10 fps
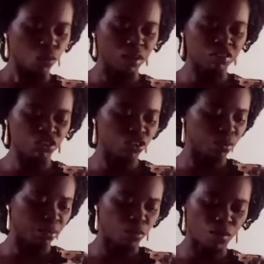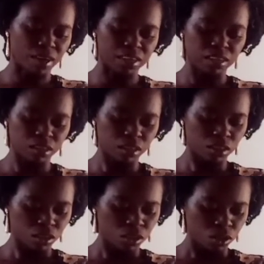question number 1
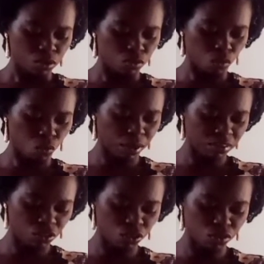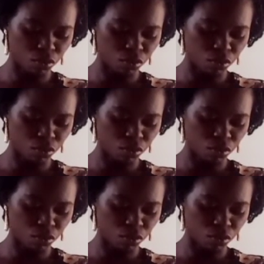to question